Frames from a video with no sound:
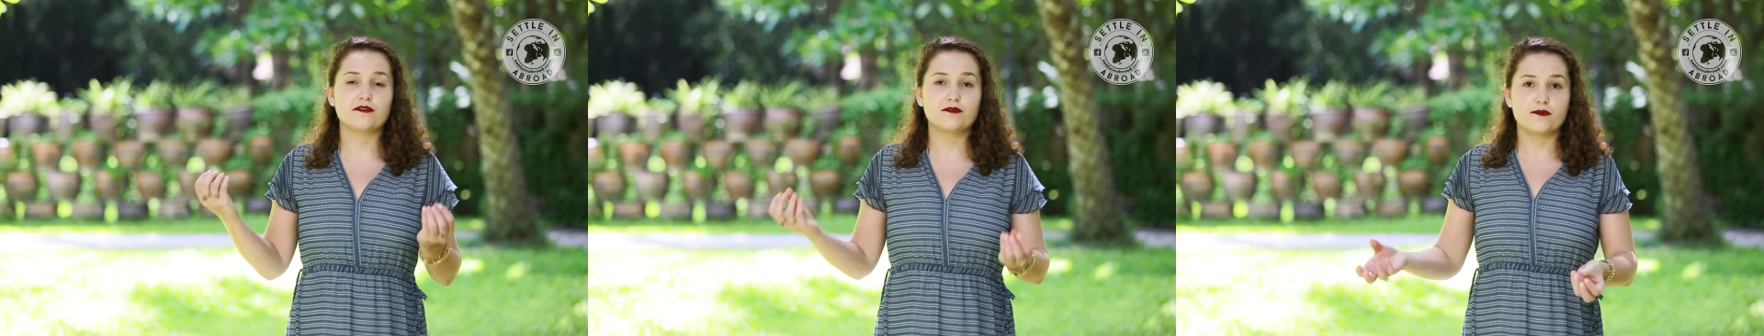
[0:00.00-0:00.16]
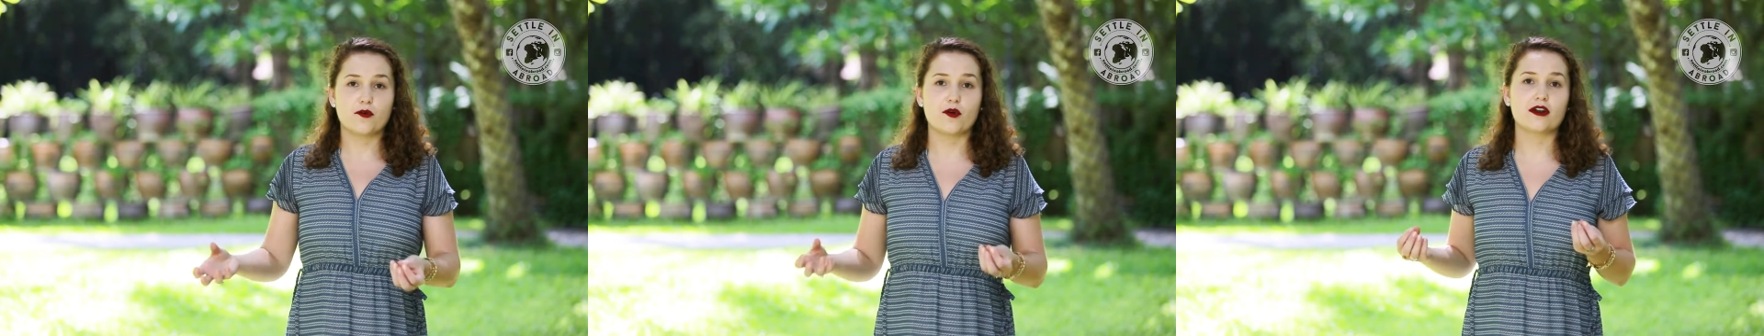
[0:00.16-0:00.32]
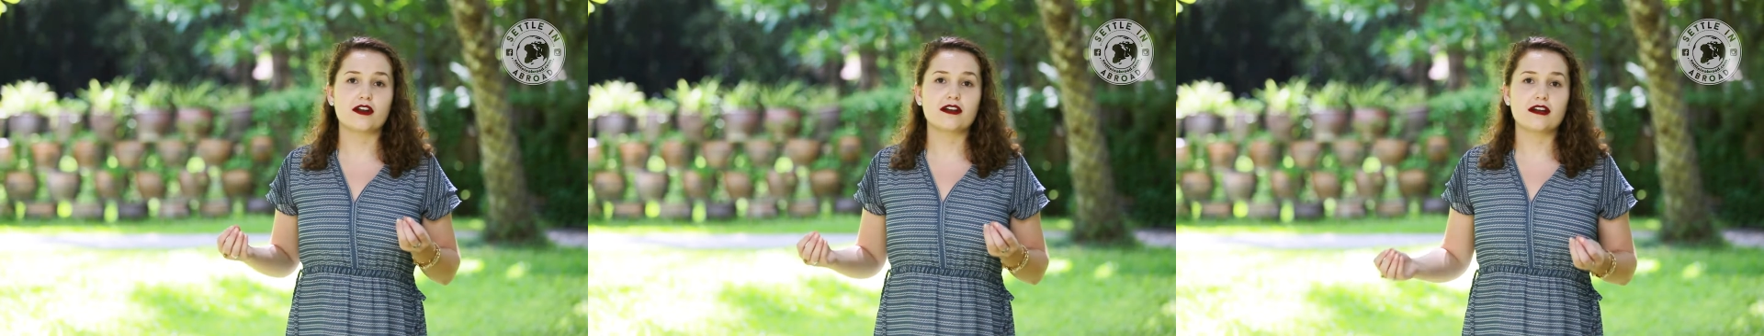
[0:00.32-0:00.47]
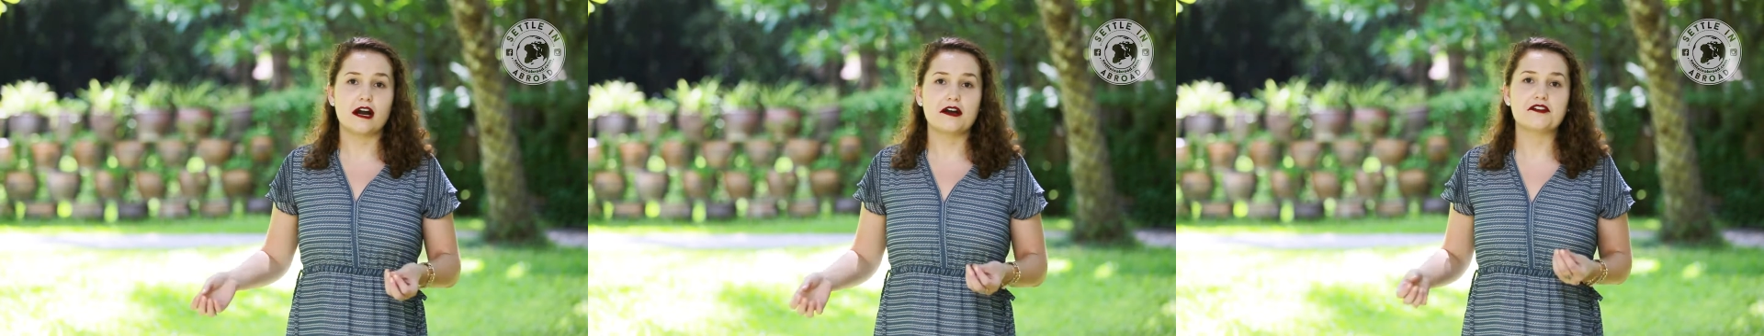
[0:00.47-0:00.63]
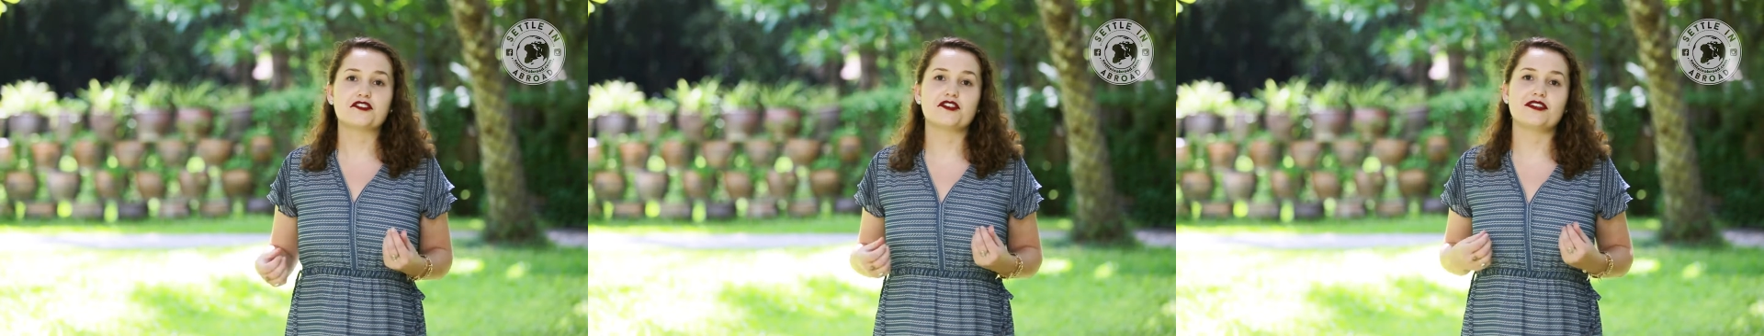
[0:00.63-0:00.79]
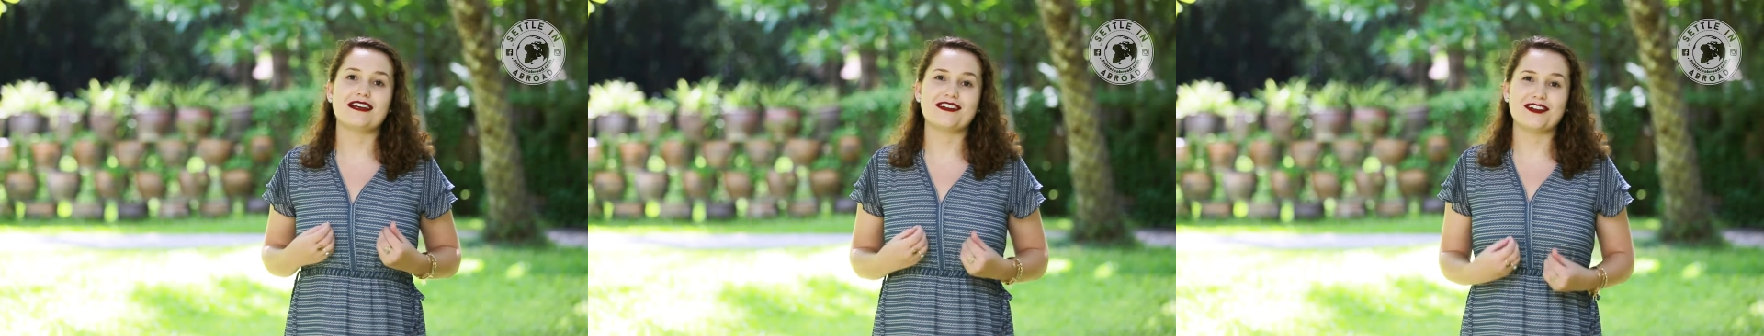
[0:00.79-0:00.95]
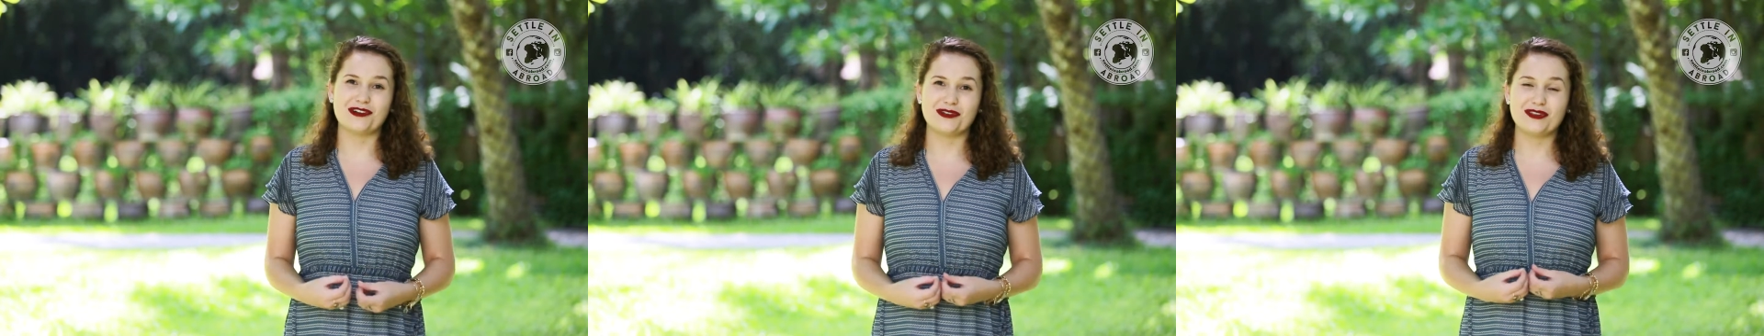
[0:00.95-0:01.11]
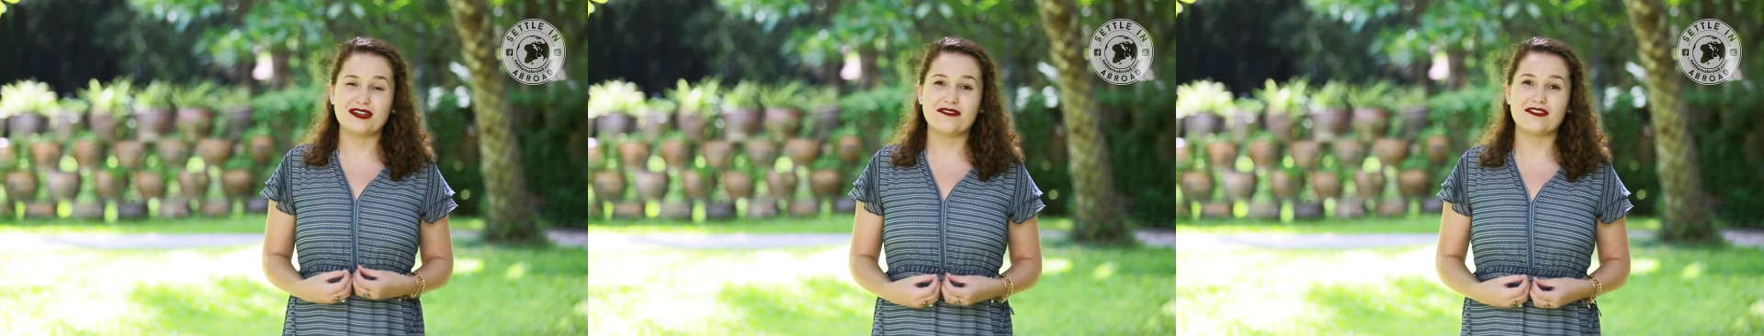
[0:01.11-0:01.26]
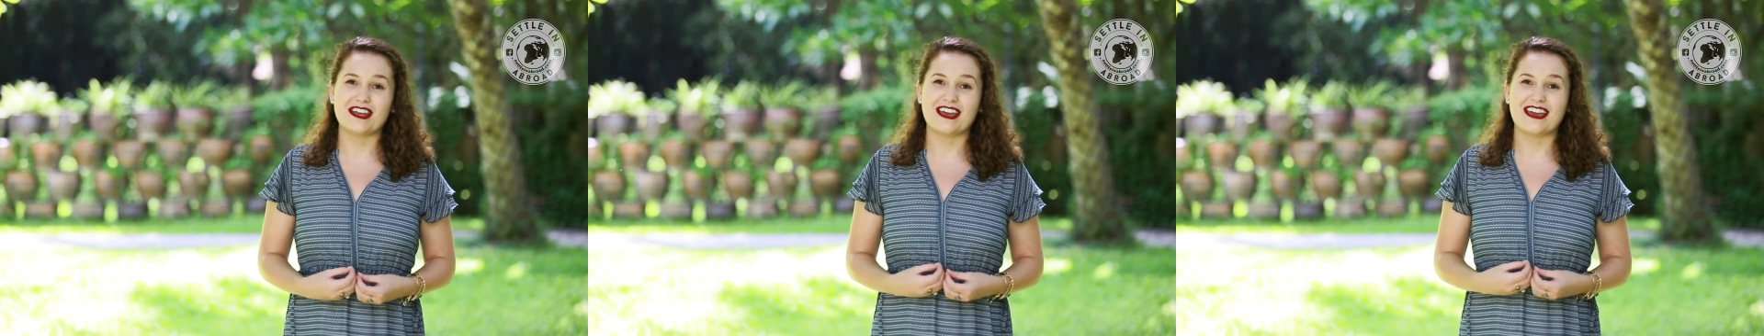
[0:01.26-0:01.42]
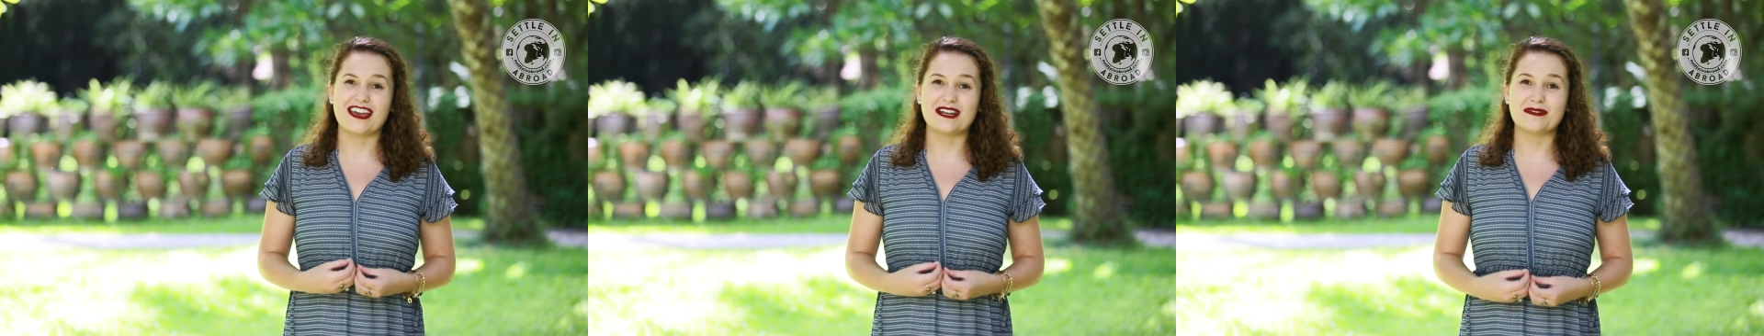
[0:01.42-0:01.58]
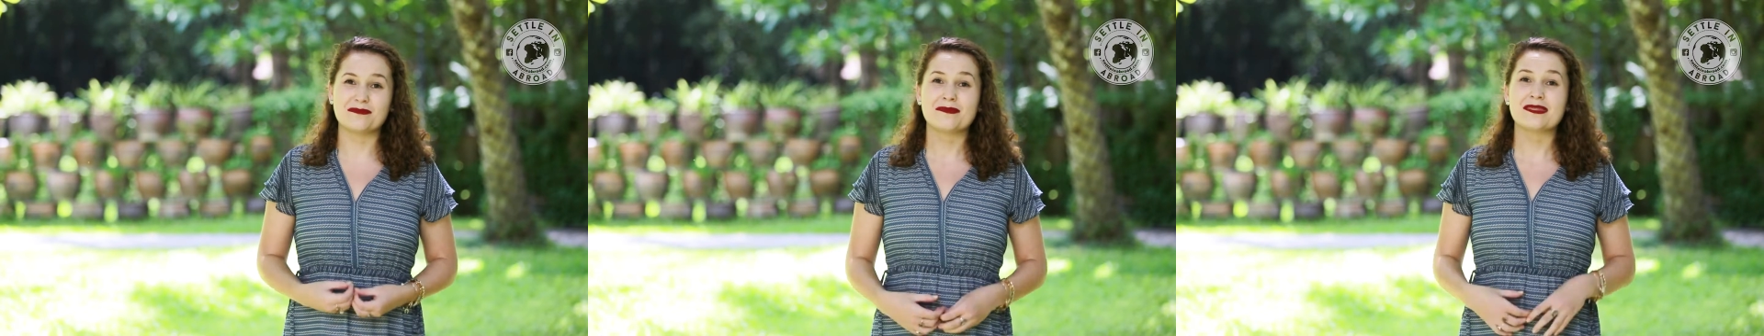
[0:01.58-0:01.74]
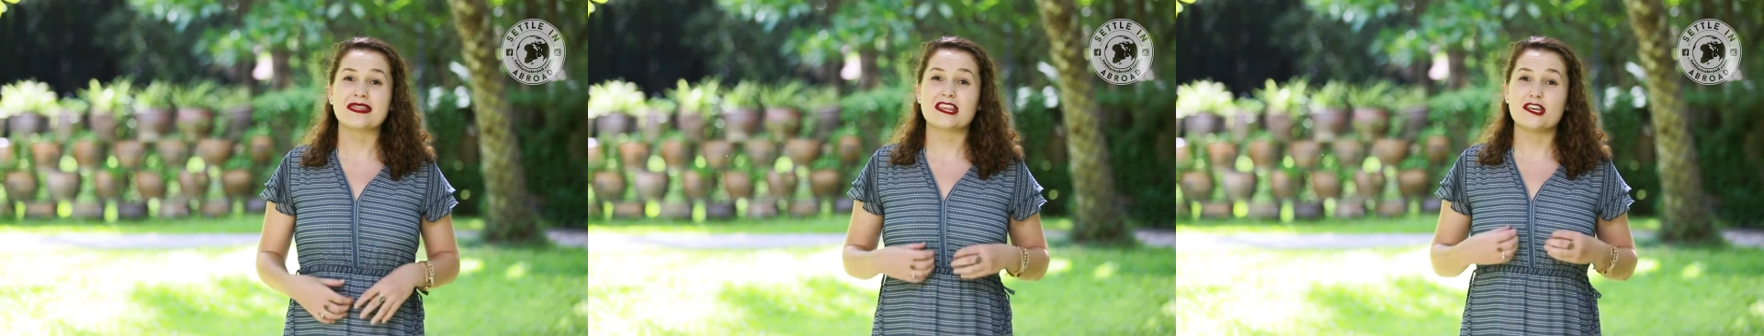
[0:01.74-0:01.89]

foreign country that you're living in,